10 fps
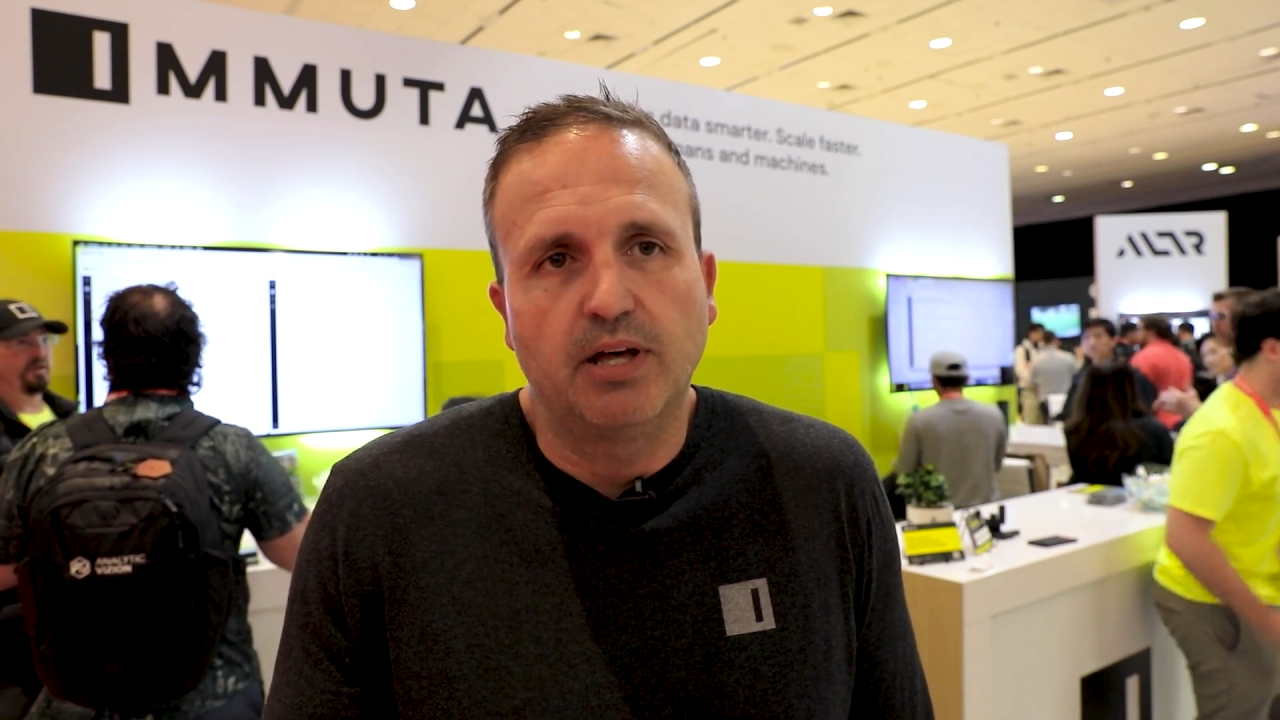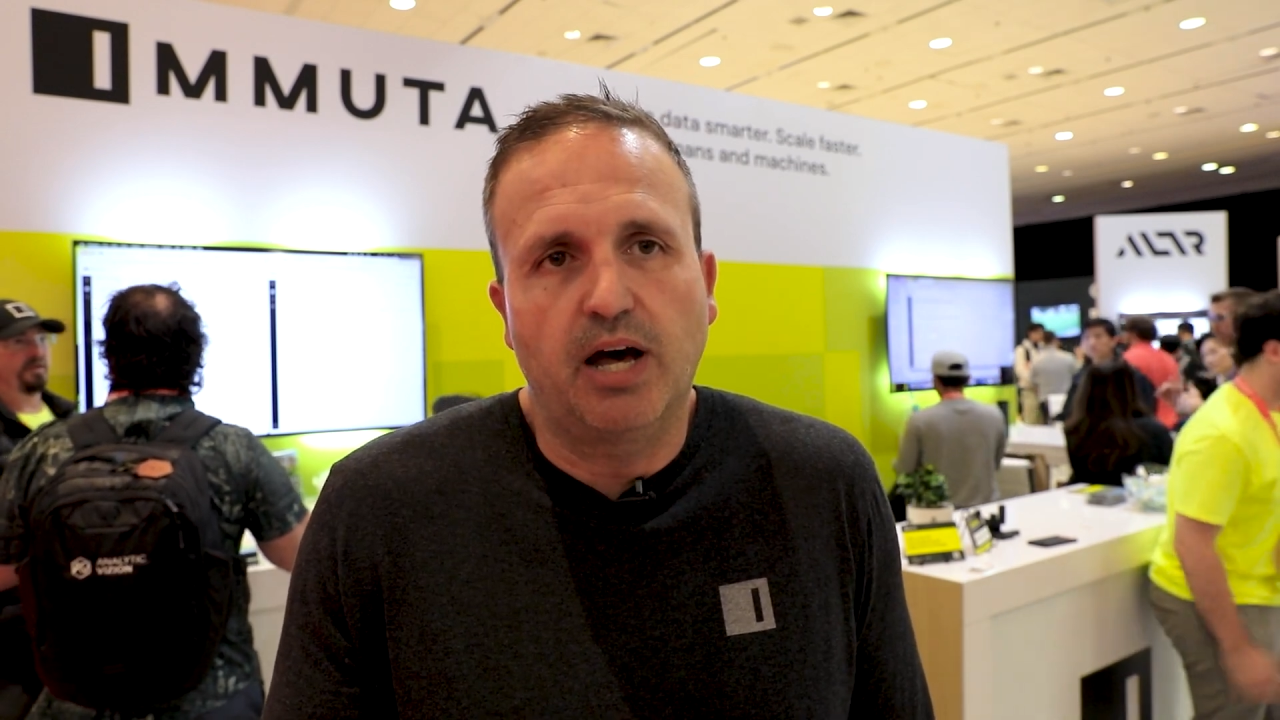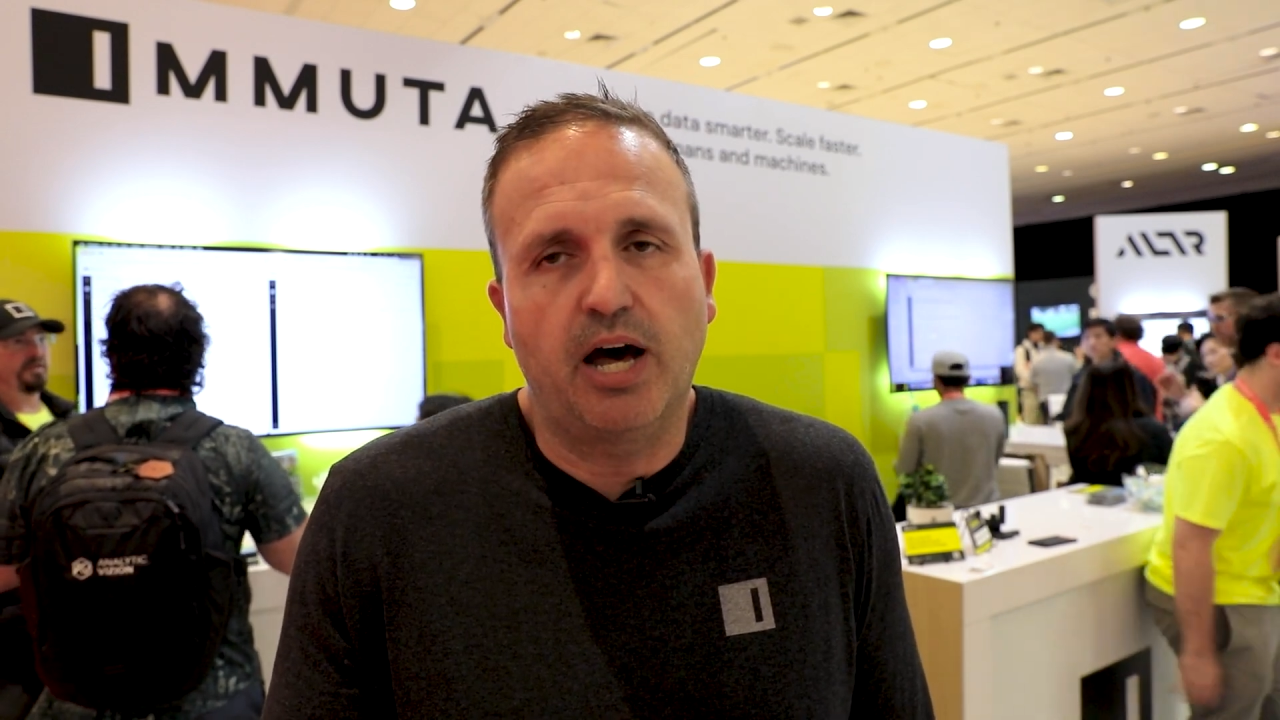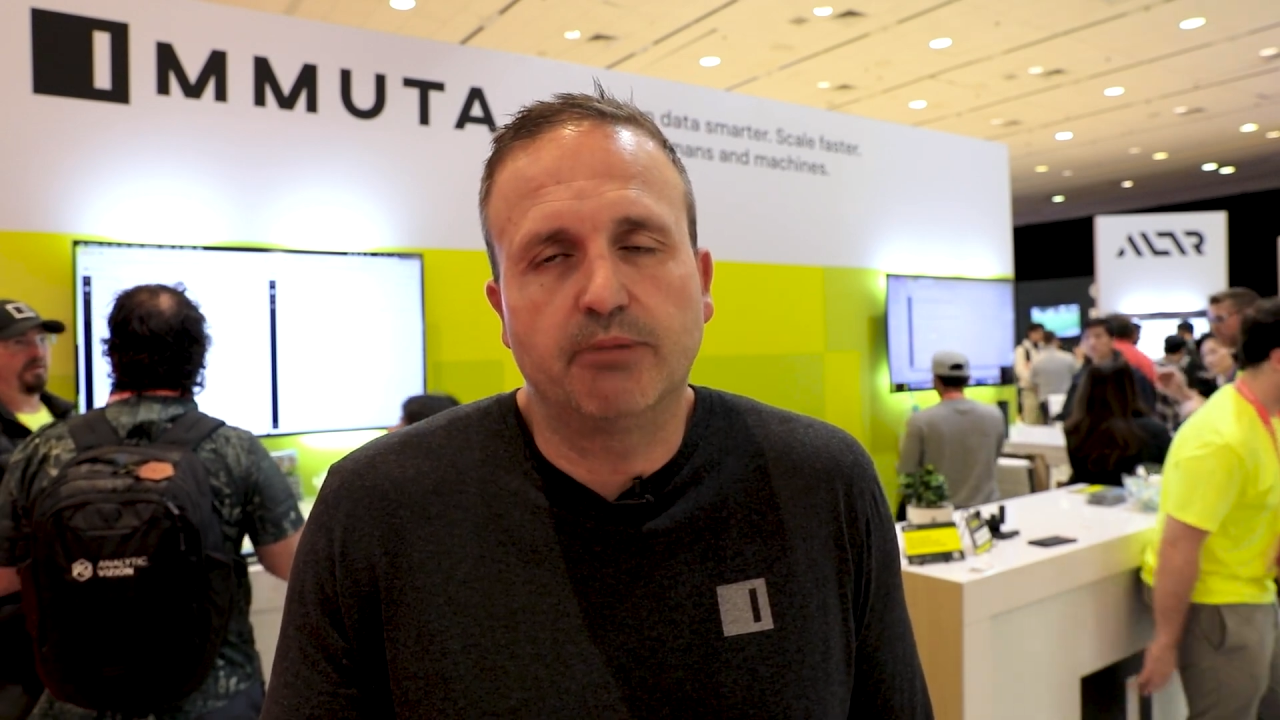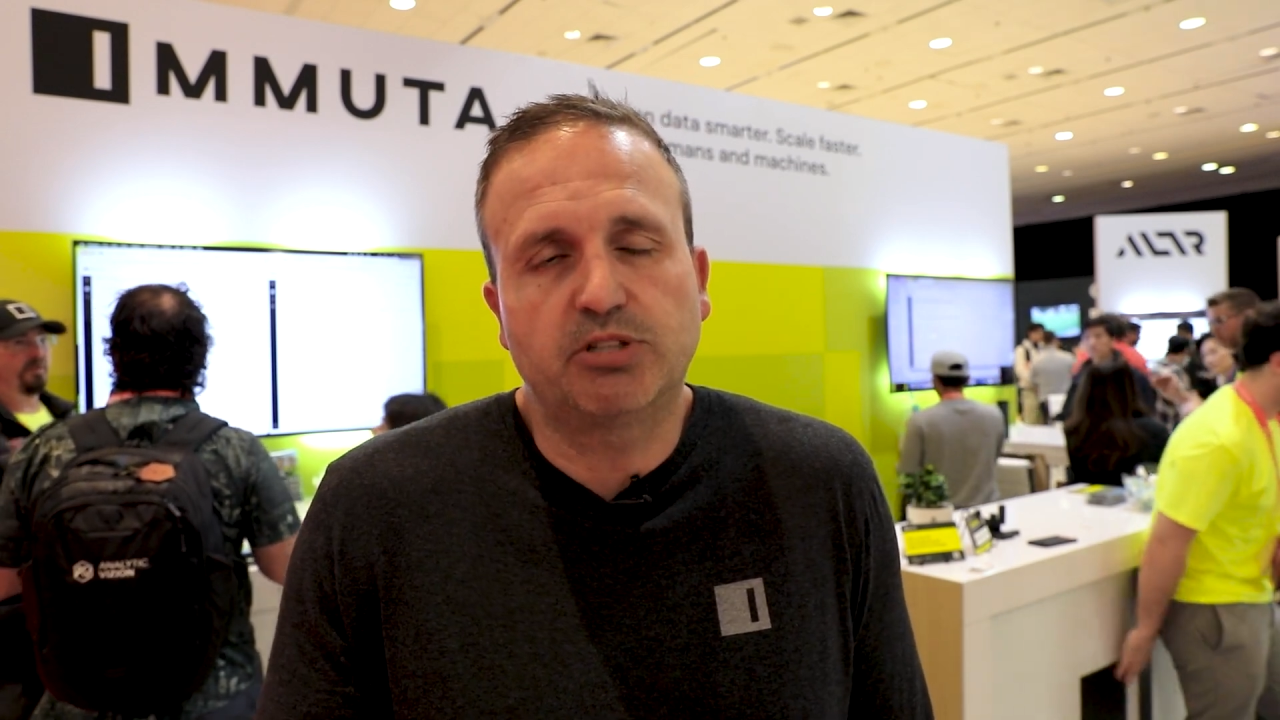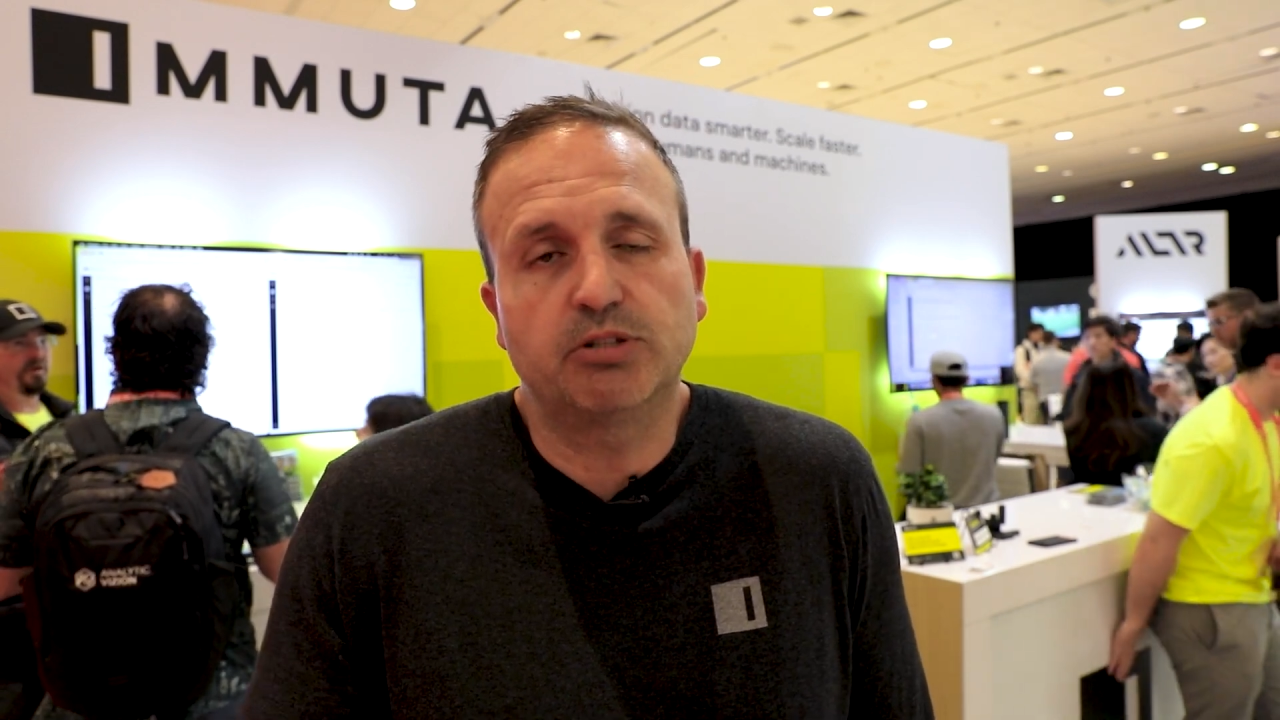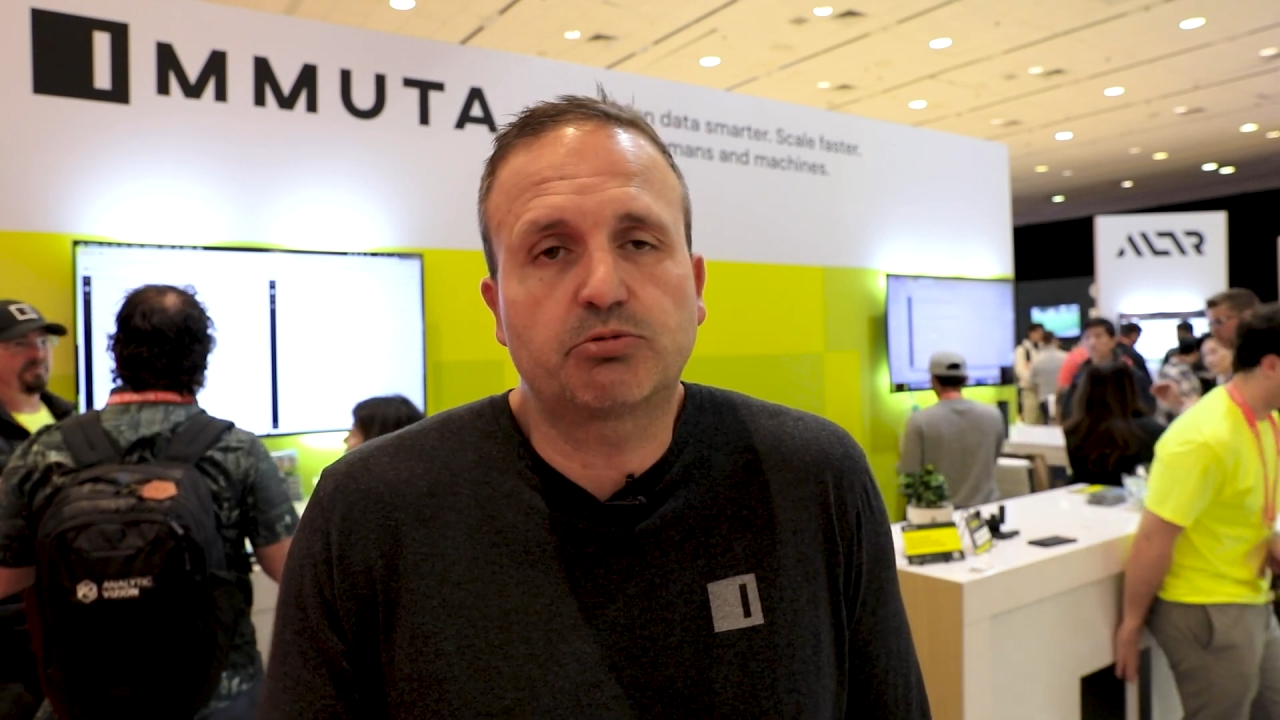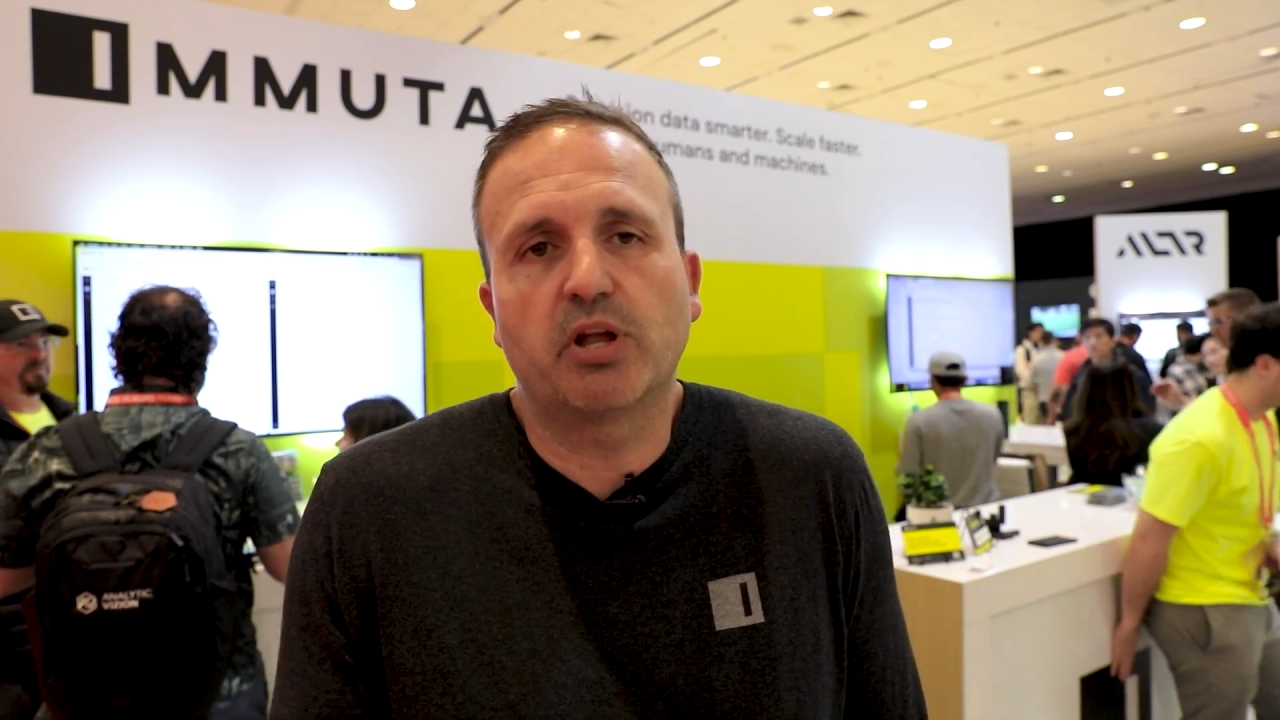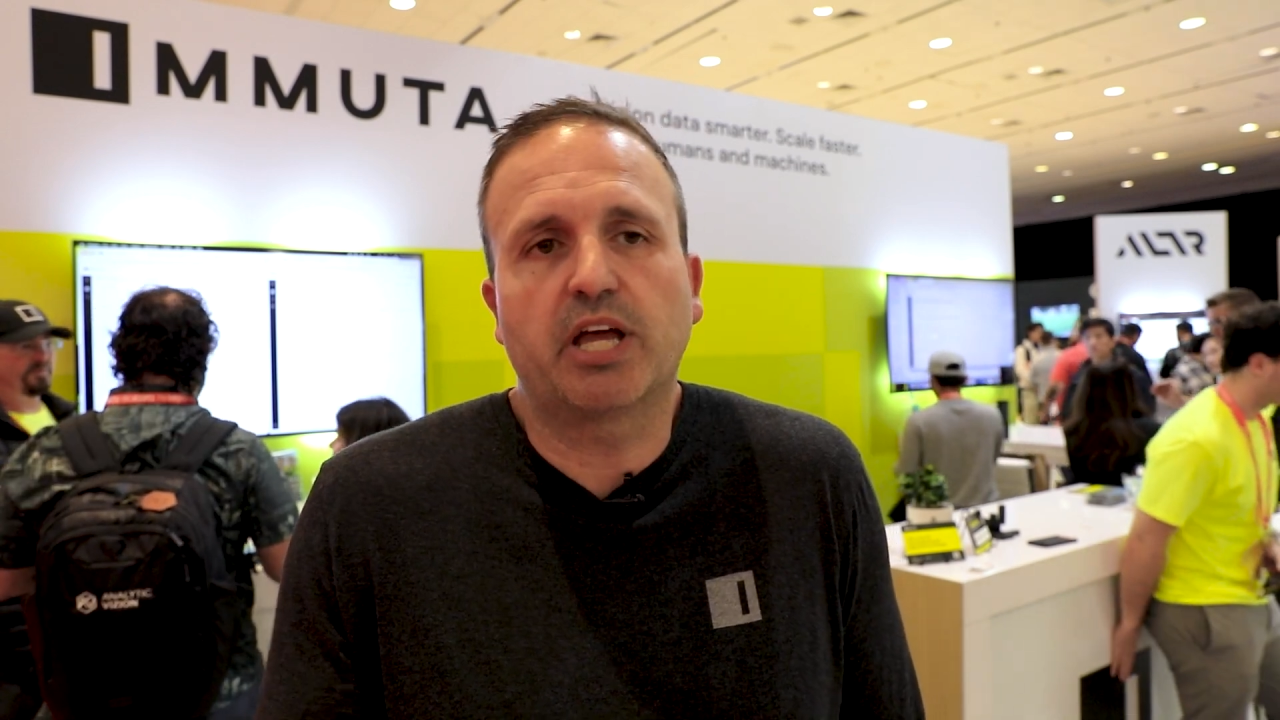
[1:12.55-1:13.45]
So it's really